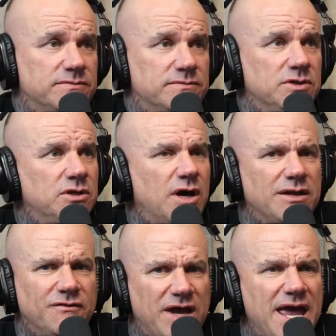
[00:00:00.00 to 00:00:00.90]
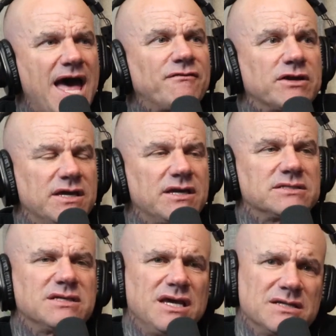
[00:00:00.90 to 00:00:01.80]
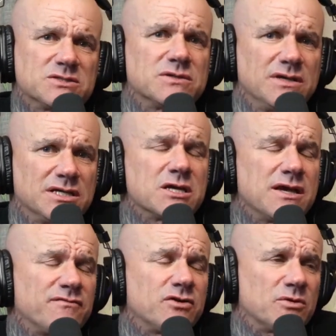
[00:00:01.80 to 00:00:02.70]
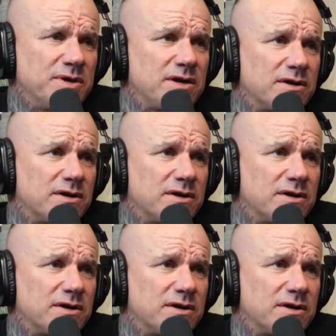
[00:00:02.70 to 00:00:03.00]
You know, if I have a Guinness, it's a heavier beer.